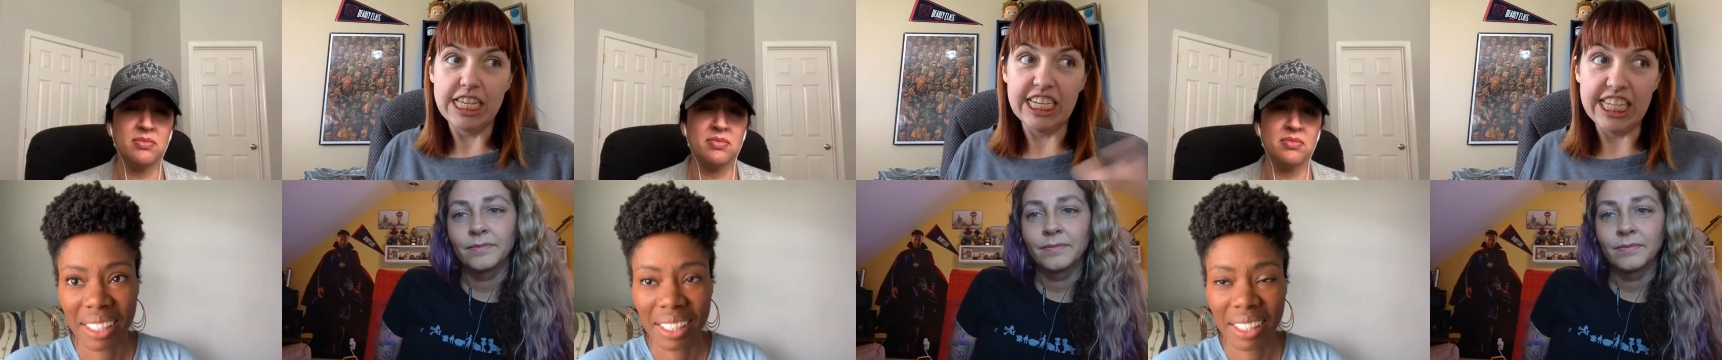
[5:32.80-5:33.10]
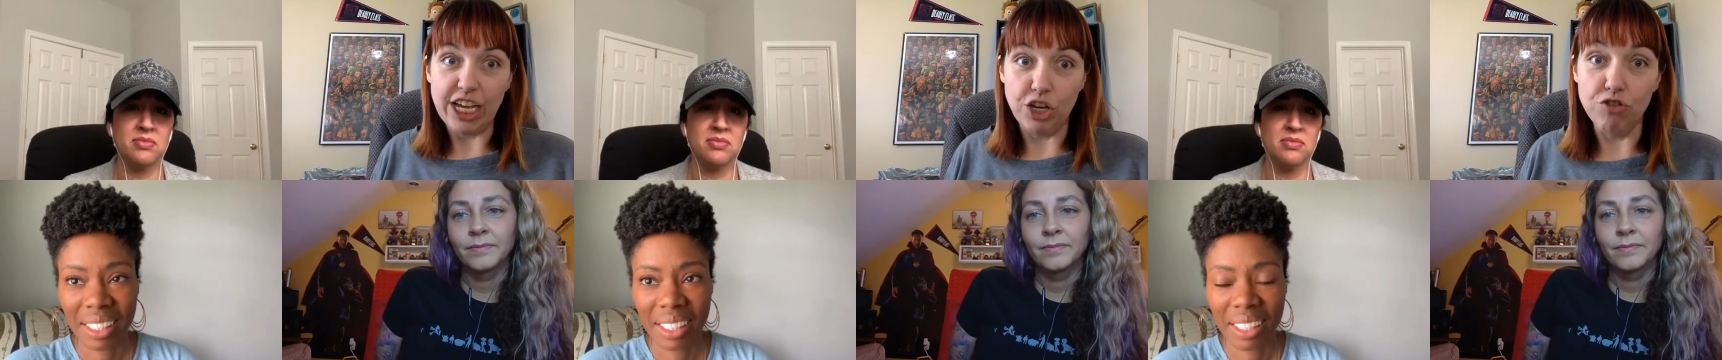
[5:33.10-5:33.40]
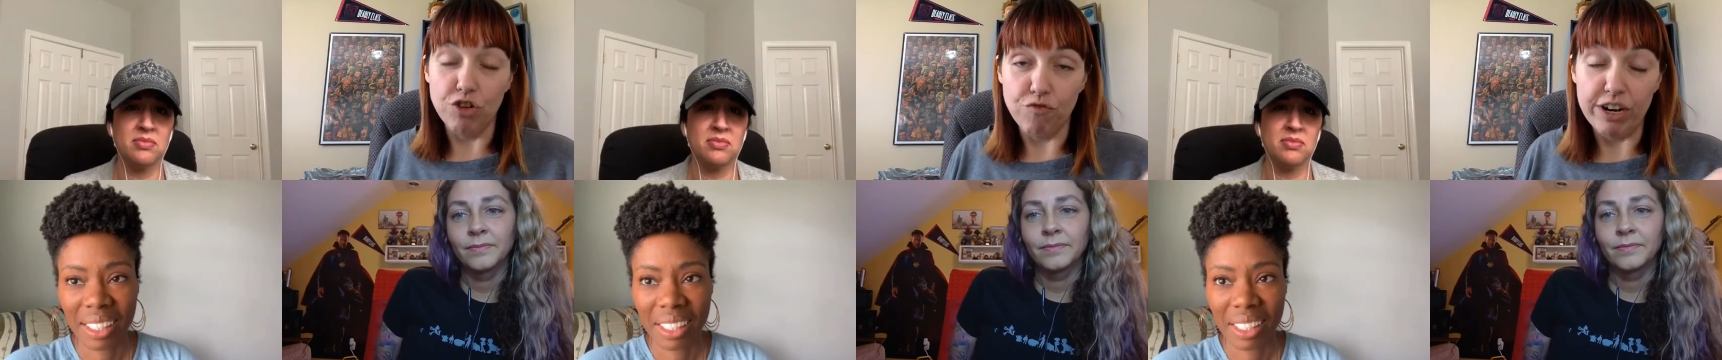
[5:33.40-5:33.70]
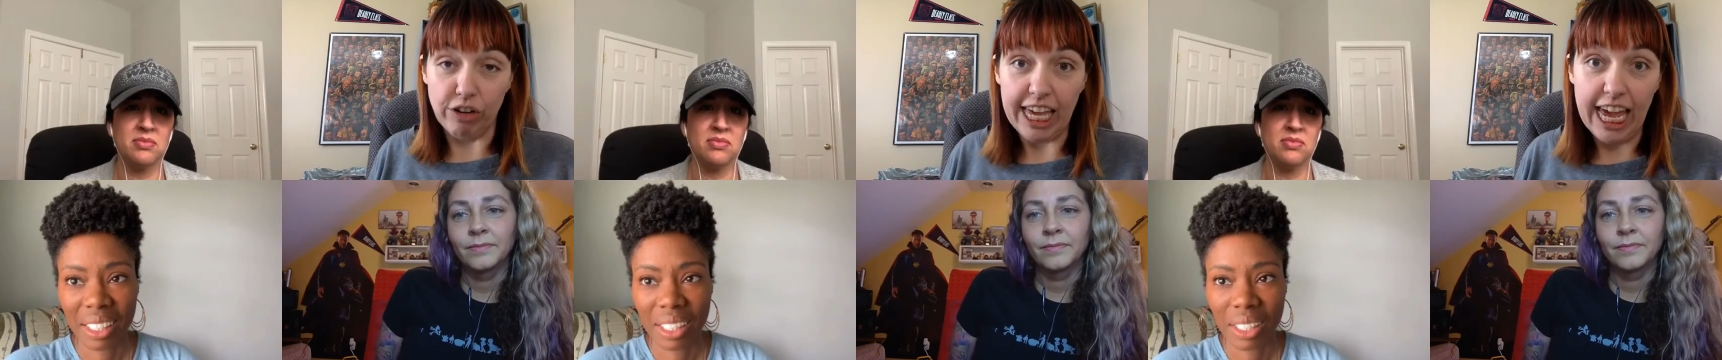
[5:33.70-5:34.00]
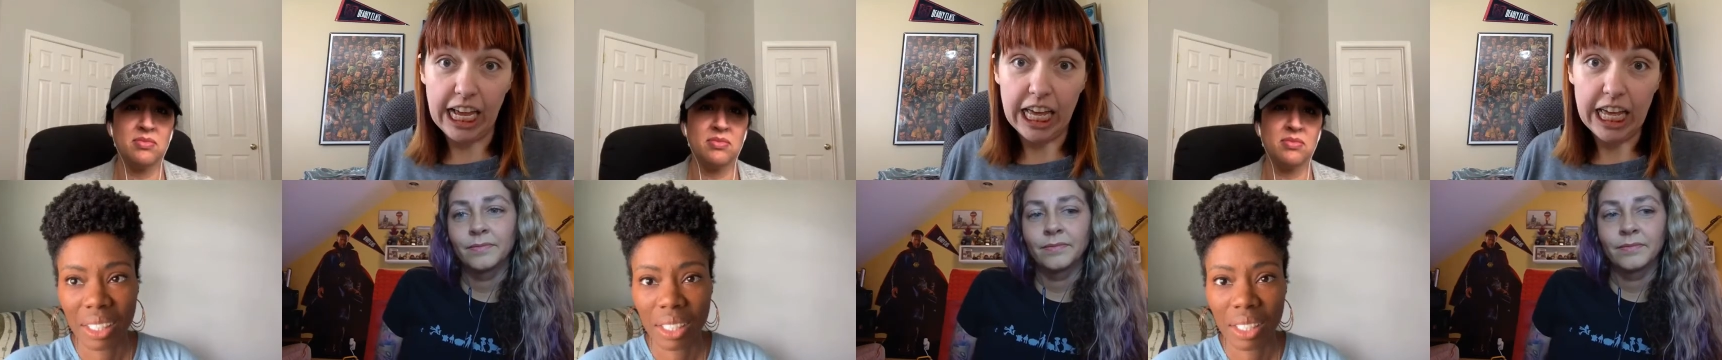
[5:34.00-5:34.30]
Speaker 1: he's like, you're the real
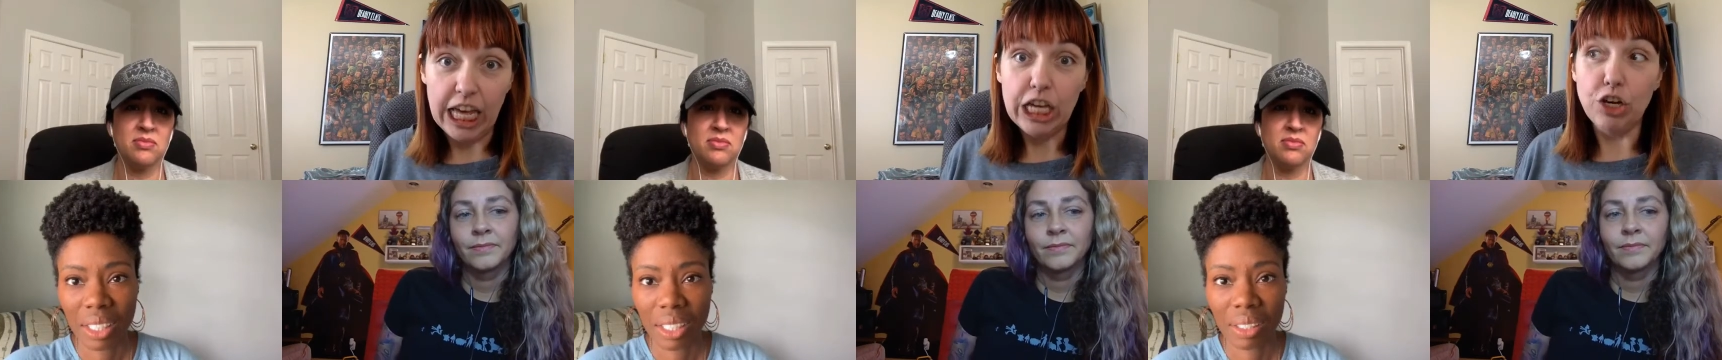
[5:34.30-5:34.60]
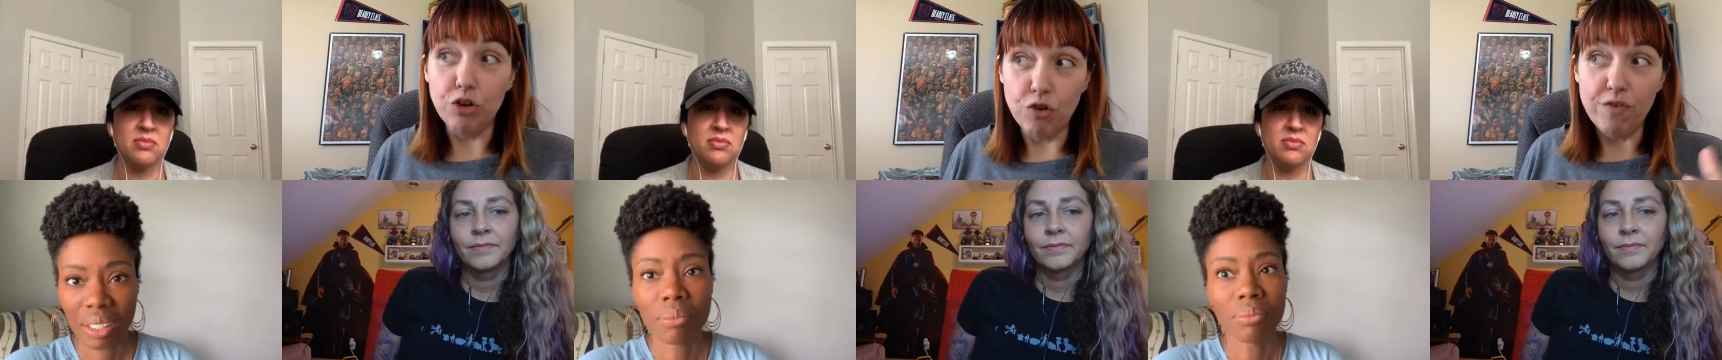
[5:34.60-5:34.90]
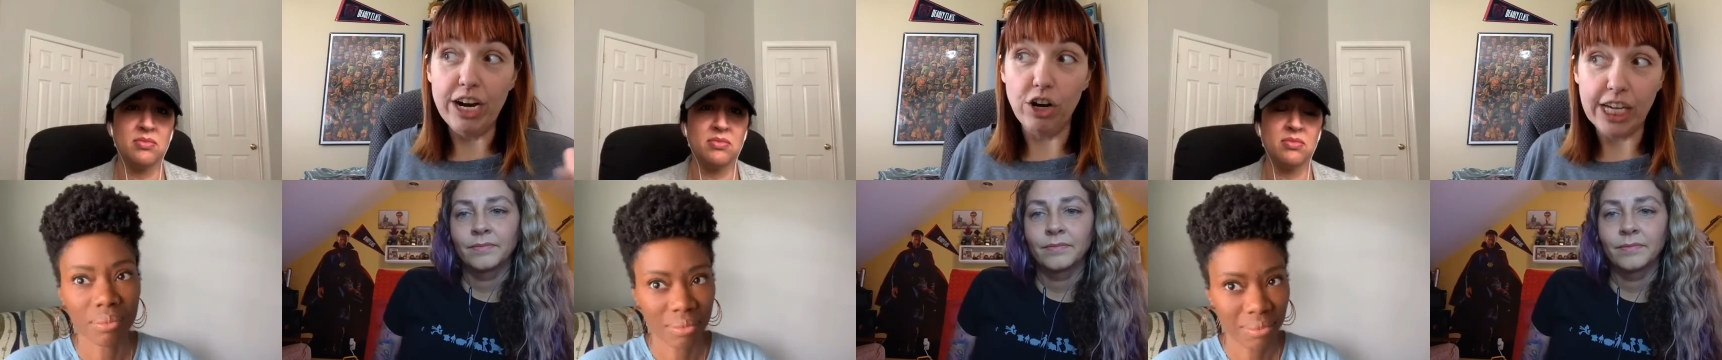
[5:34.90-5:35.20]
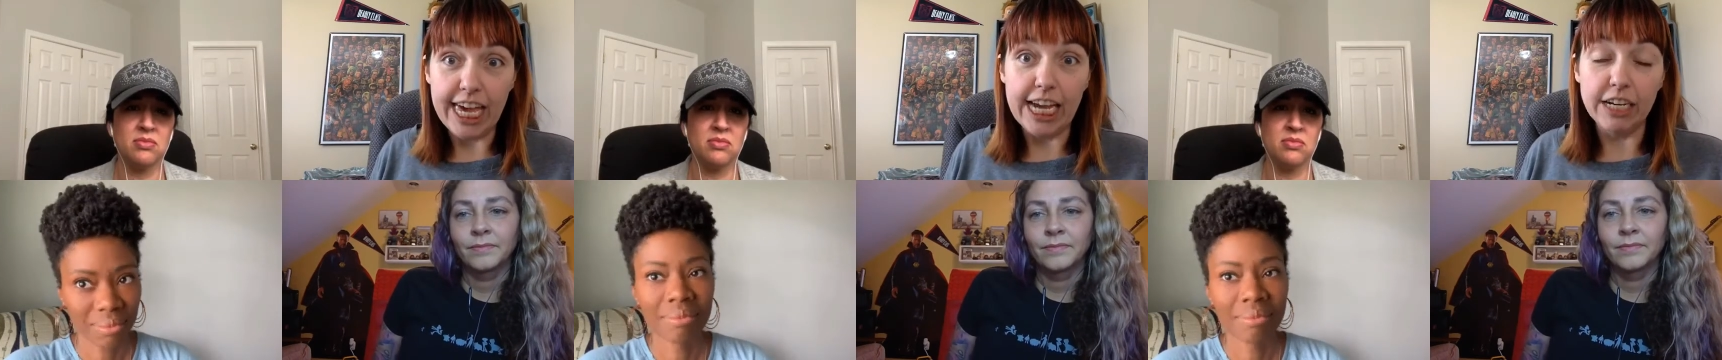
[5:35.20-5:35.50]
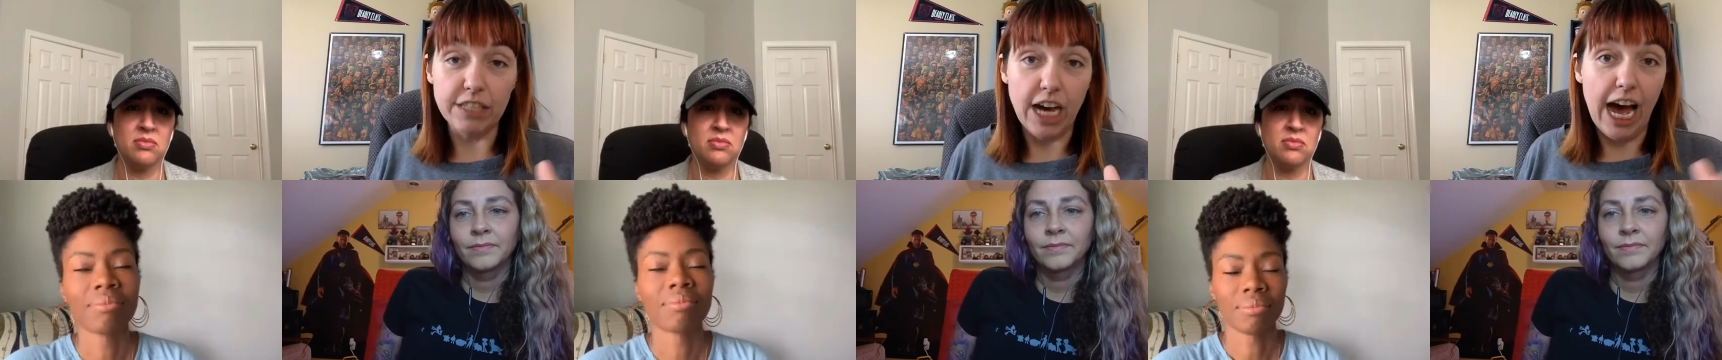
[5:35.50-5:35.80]
king. You're the real king
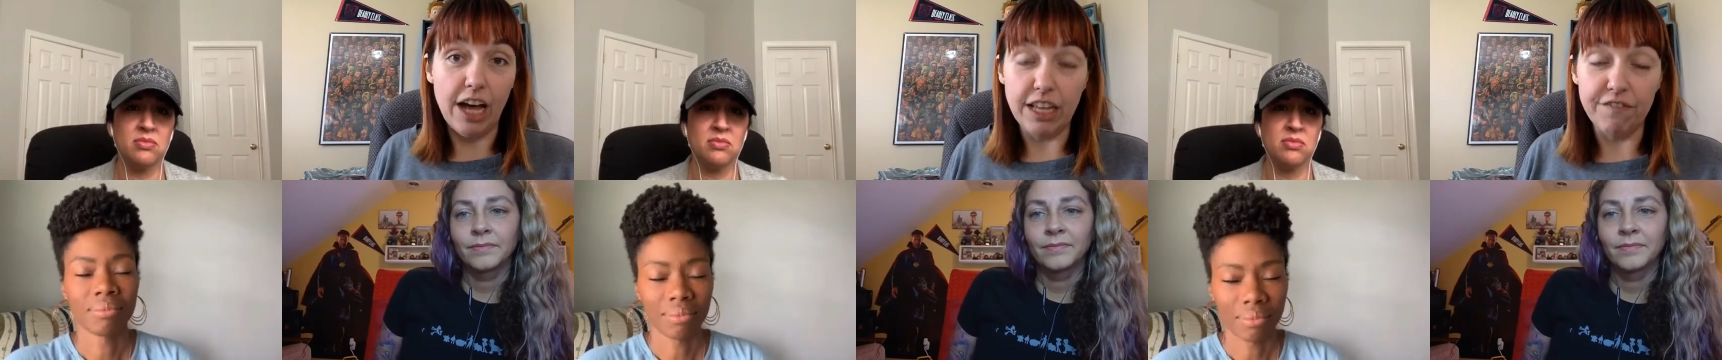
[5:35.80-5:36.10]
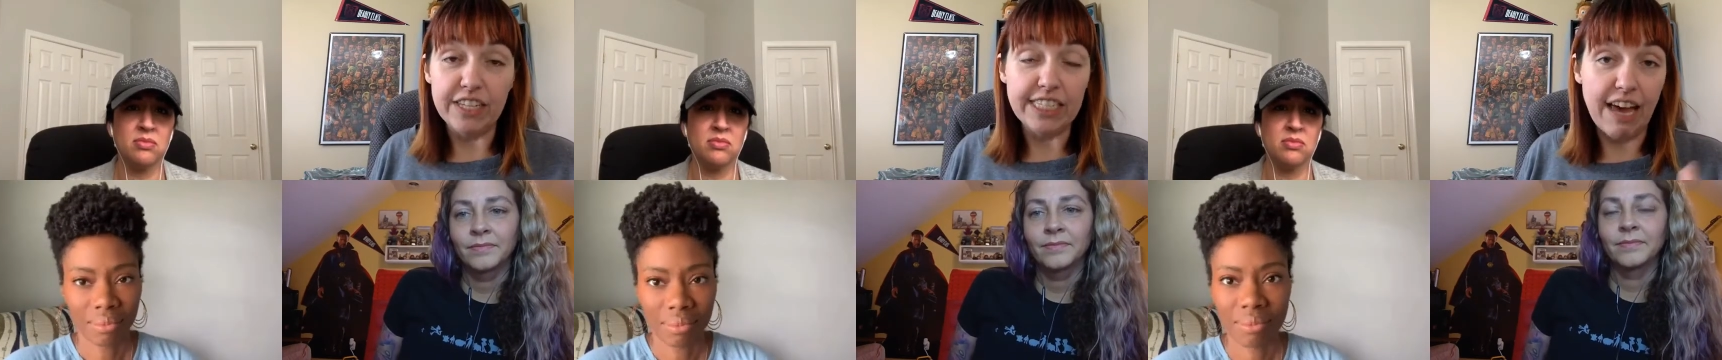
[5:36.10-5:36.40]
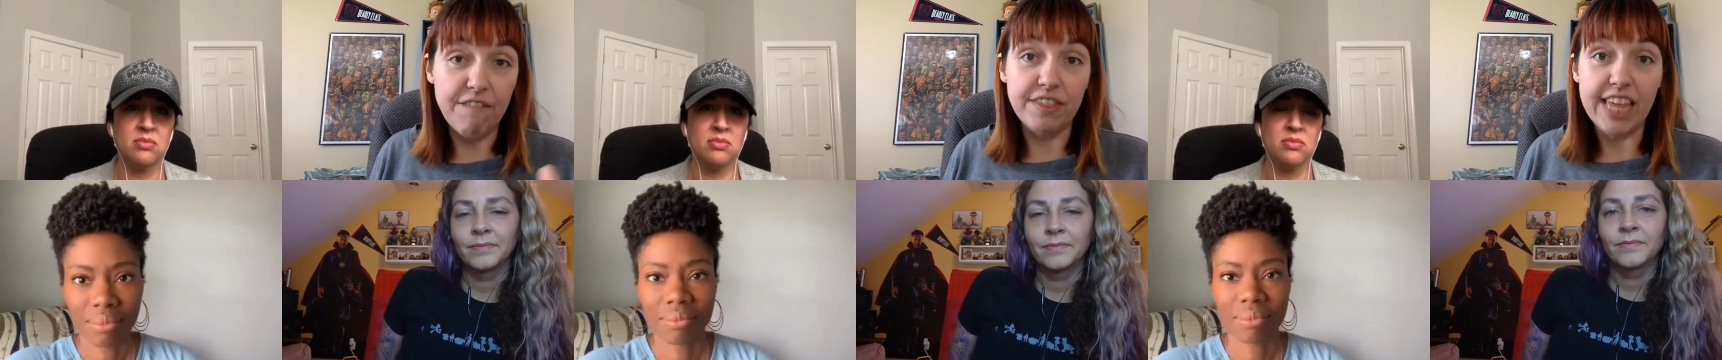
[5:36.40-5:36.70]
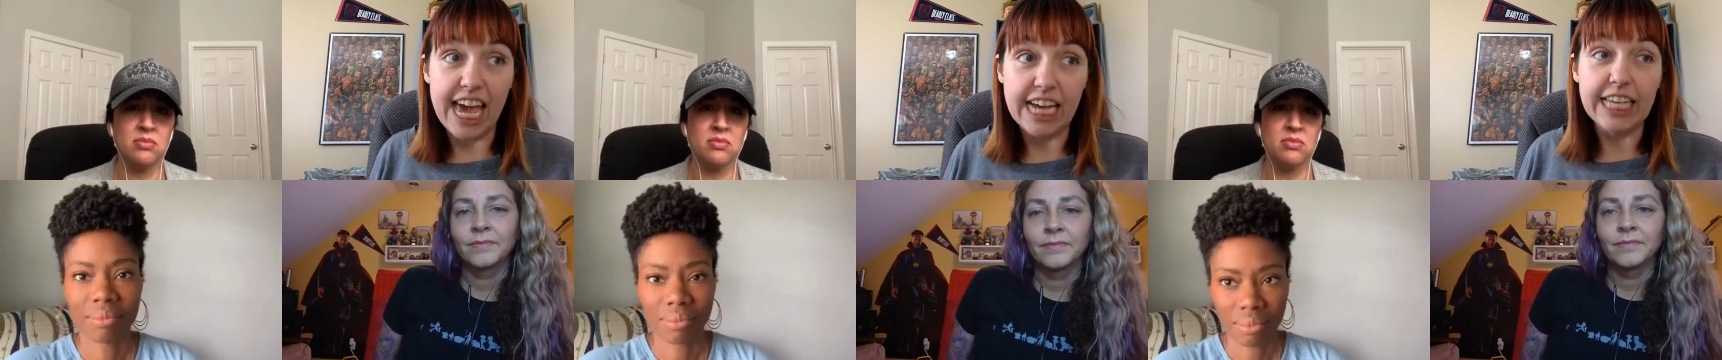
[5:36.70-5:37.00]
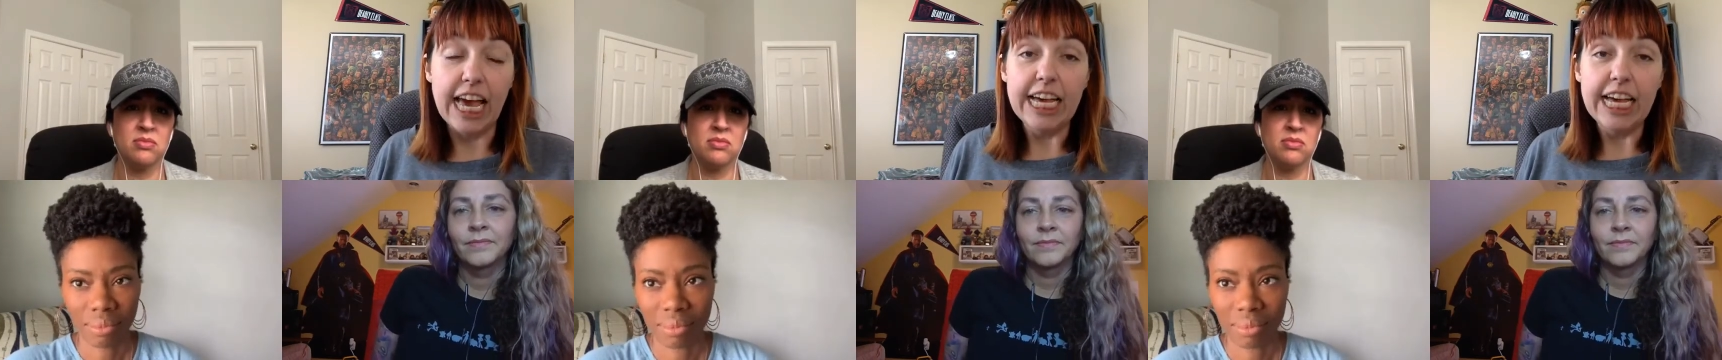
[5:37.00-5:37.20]
of the seven things.